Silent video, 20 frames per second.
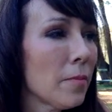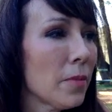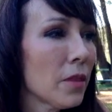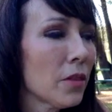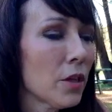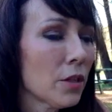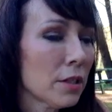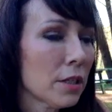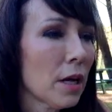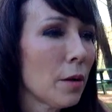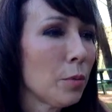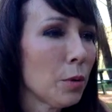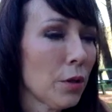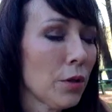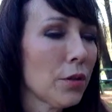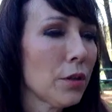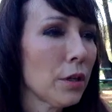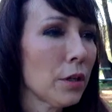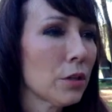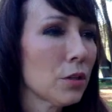There's a couple of
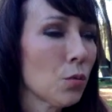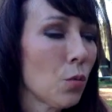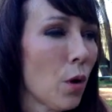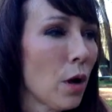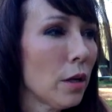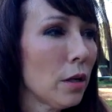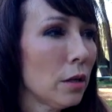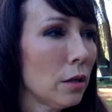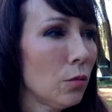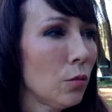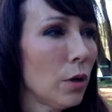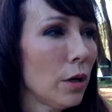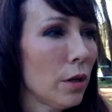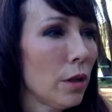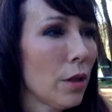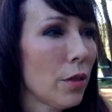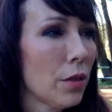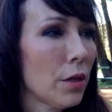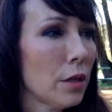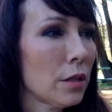things. One of
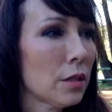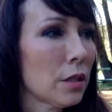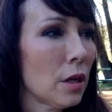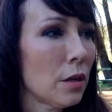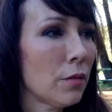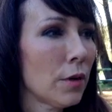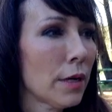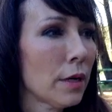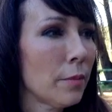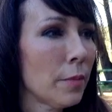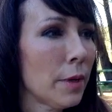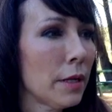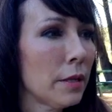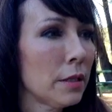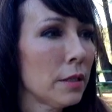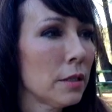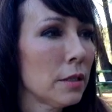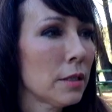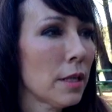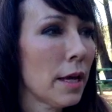the things that I recommend
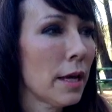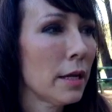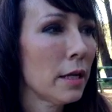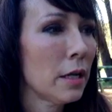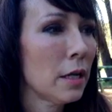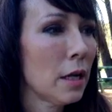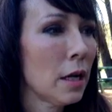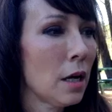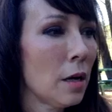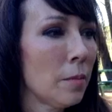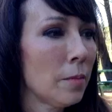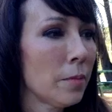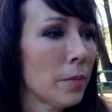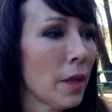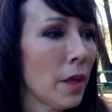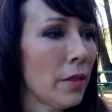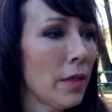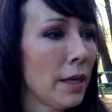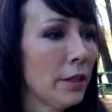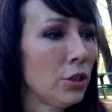is that
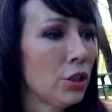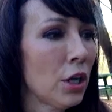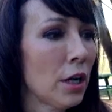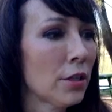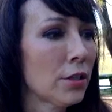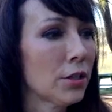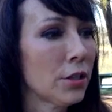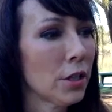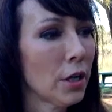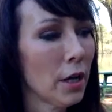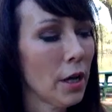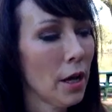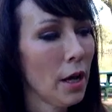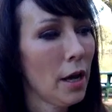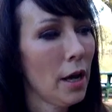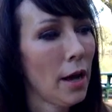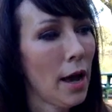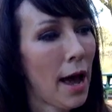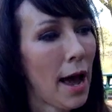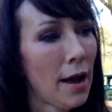they just
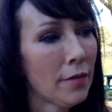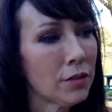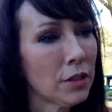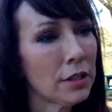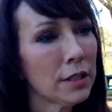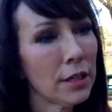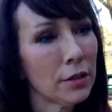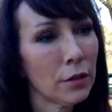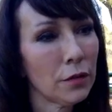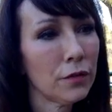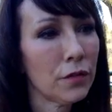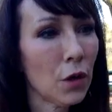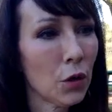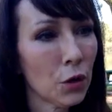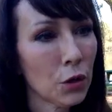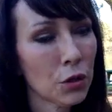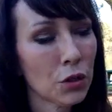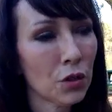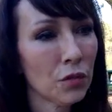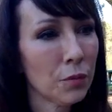have to take the
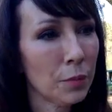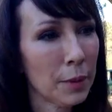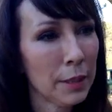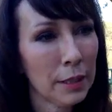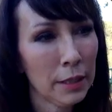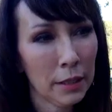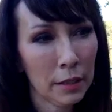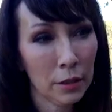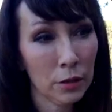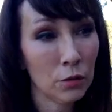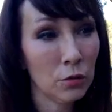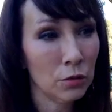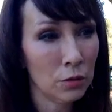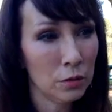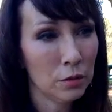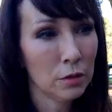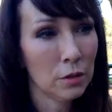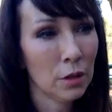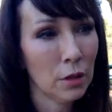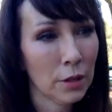focus off being ill.
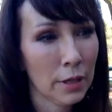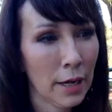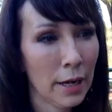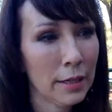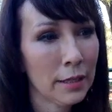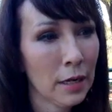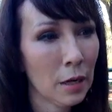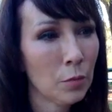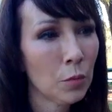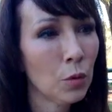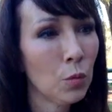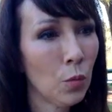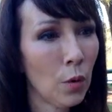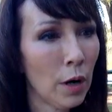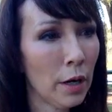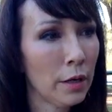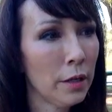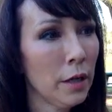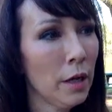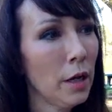Okay, number
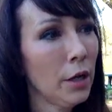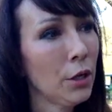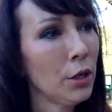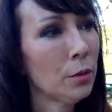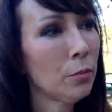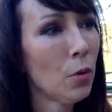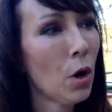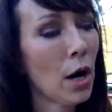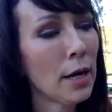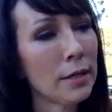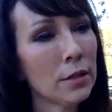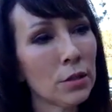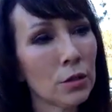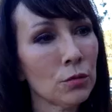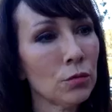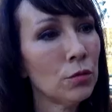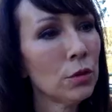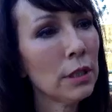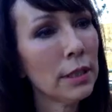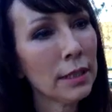one, your mind is a
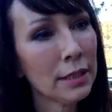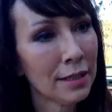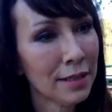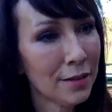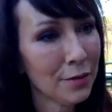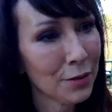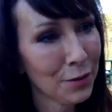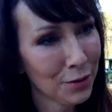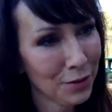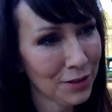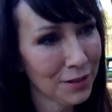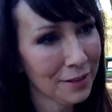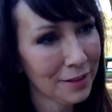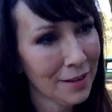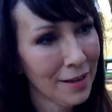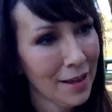really clever thing,